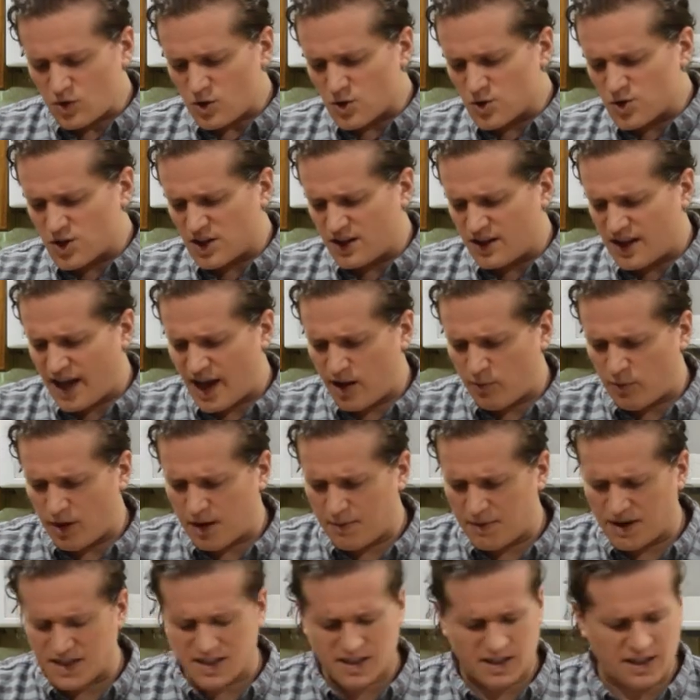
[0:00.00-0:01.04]
So in that way it
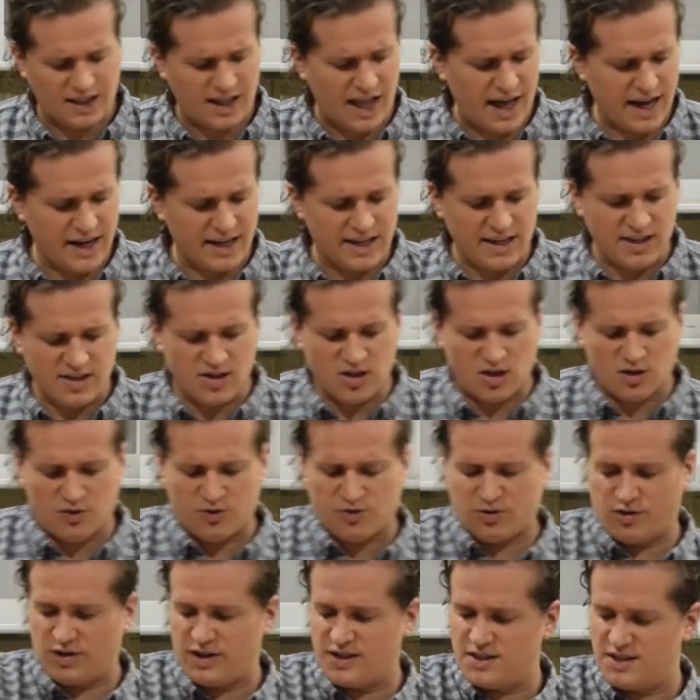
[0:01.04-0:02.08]
makes it a lot easier
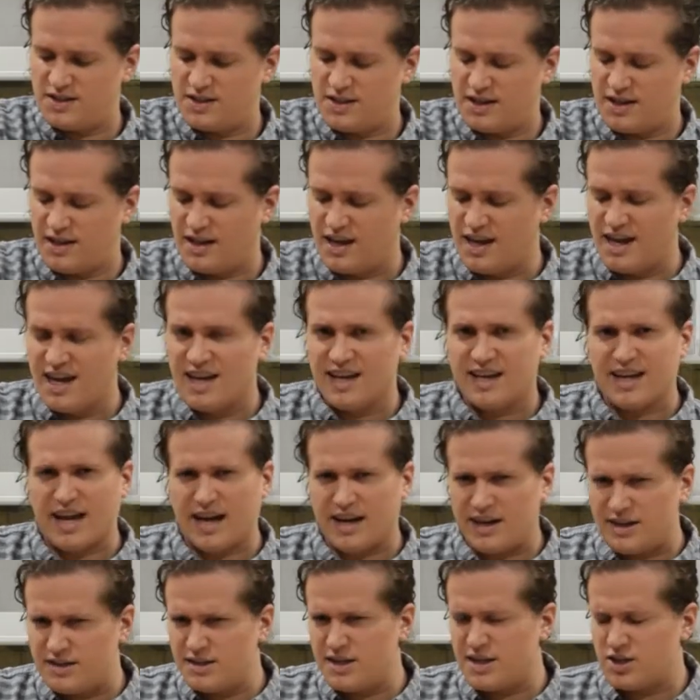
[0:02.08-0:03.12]
for us to
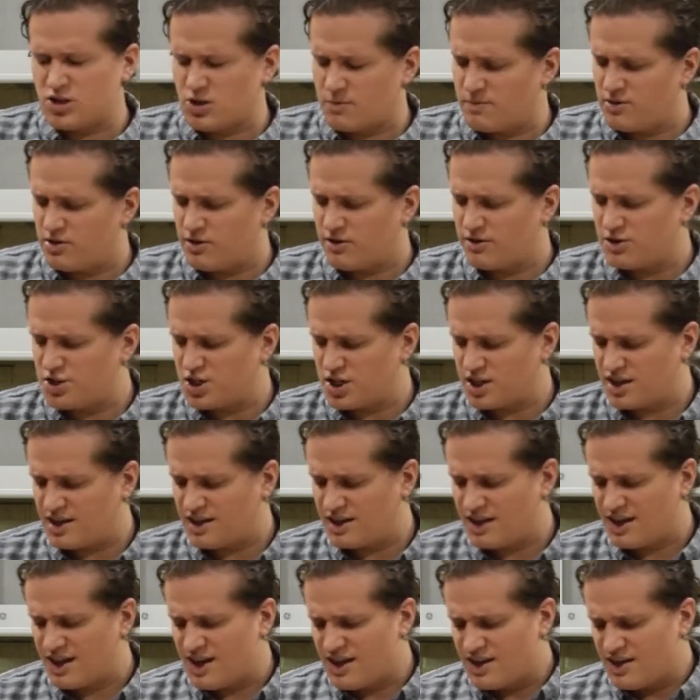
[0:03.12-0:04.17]
kind of distribute our
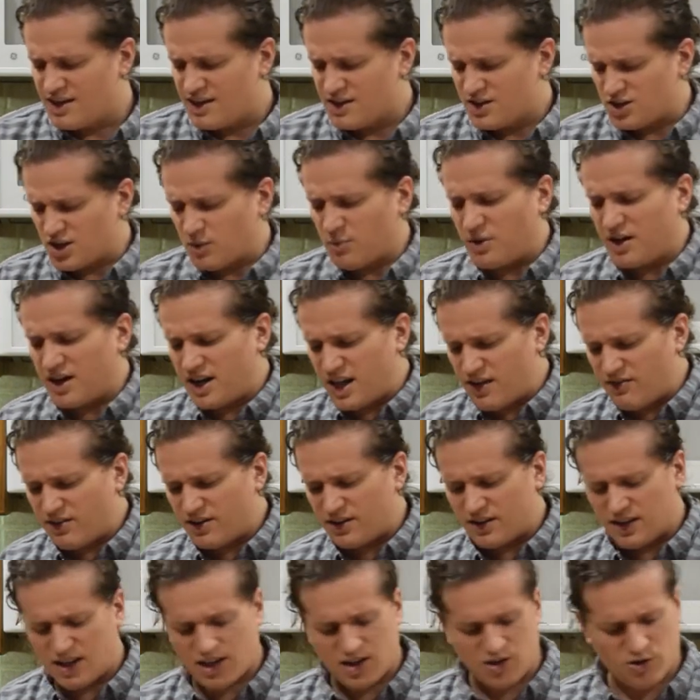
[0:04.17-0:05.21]
chicken somewhat
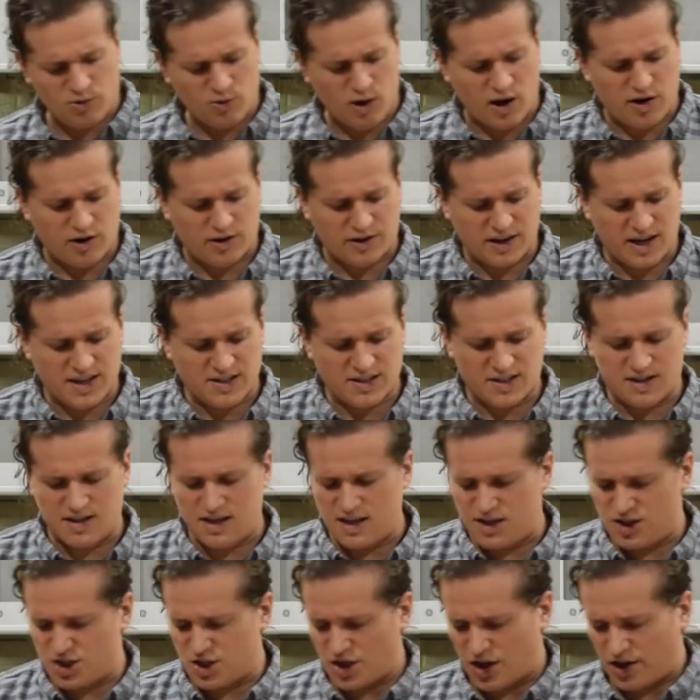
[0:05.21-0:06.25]
evenly throughout our
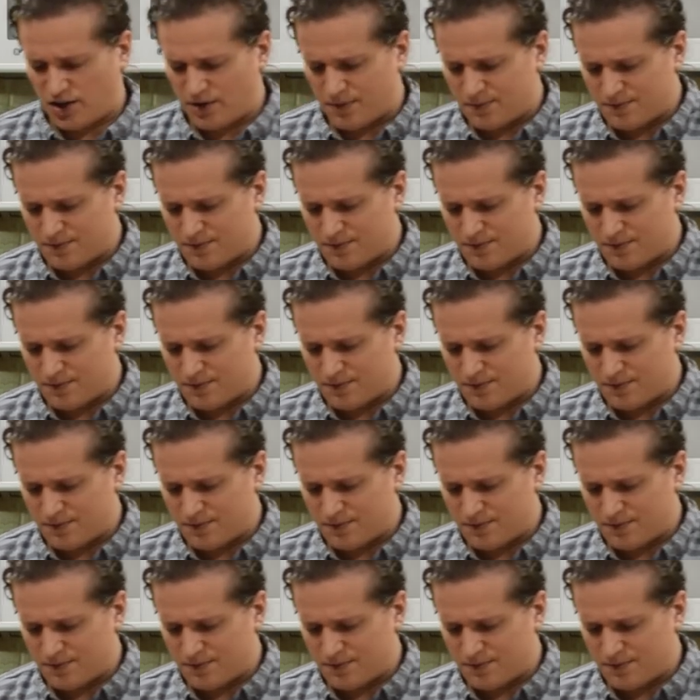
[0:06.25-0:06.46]
quesadilla shell.